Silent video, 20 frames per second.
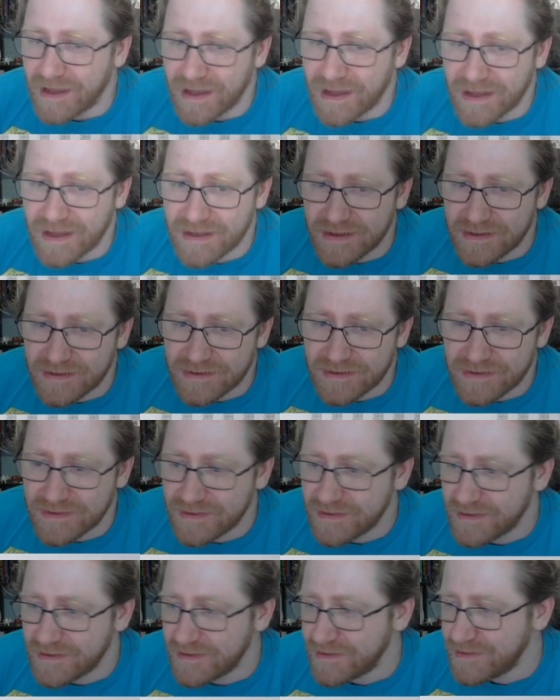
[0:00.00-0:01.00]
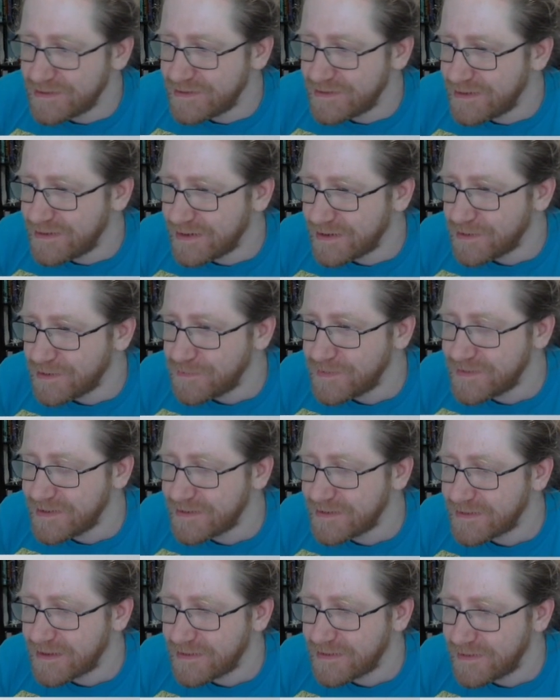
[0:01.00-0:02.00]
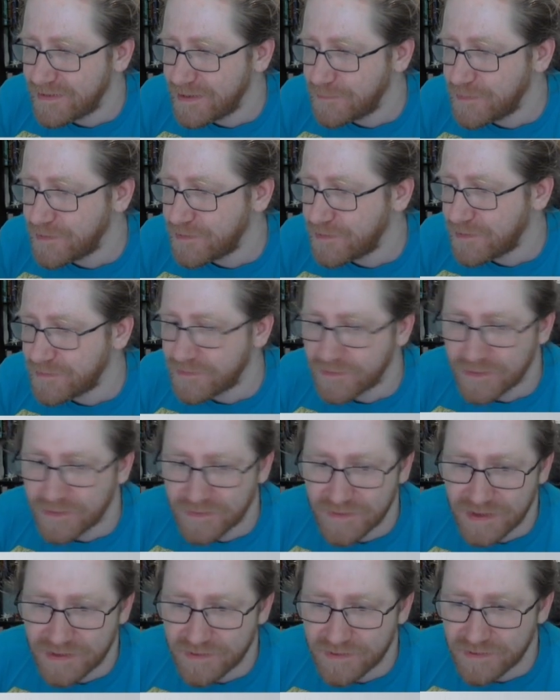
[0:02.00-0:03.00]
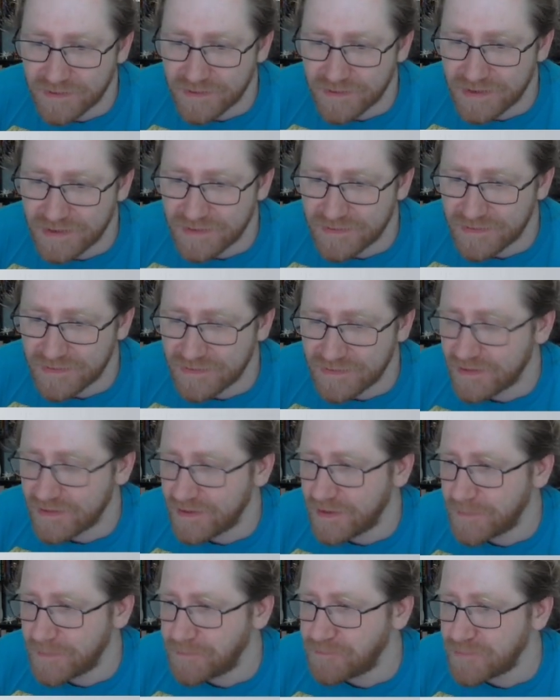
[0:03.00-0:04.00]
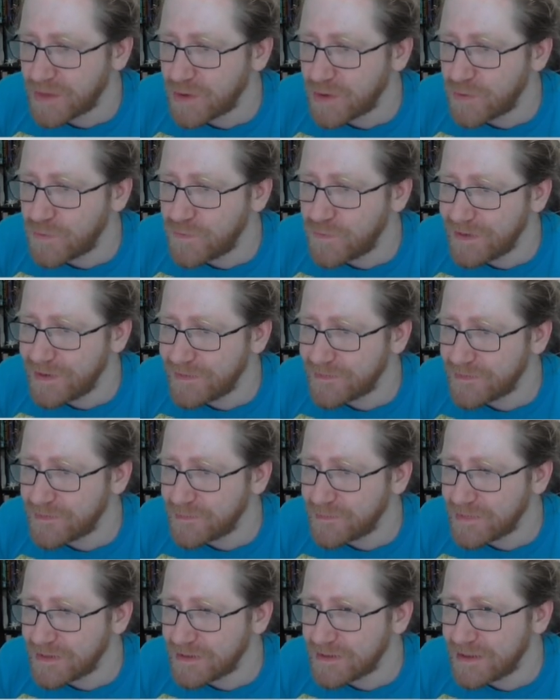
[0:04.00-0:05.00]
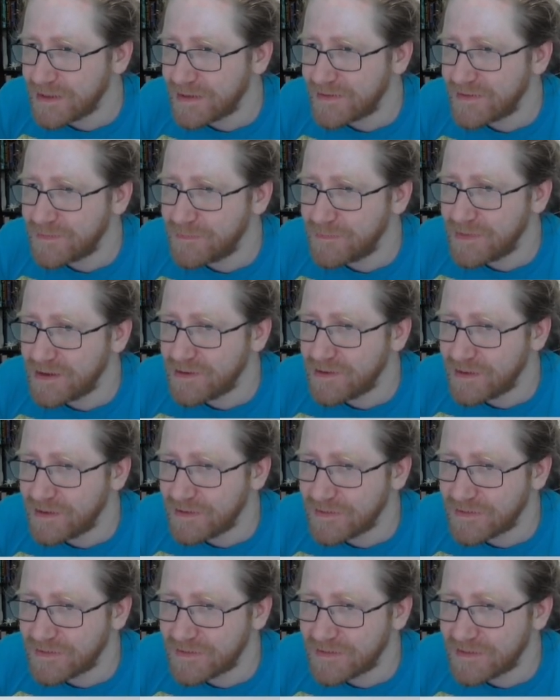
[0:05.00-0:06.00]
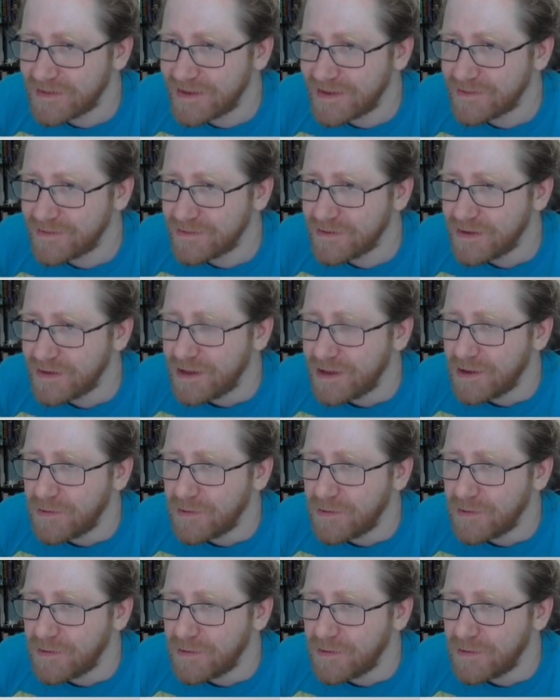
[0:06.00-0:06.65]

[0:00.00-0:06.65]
And yeah, with that, I think we're going to continue this windmill experience later.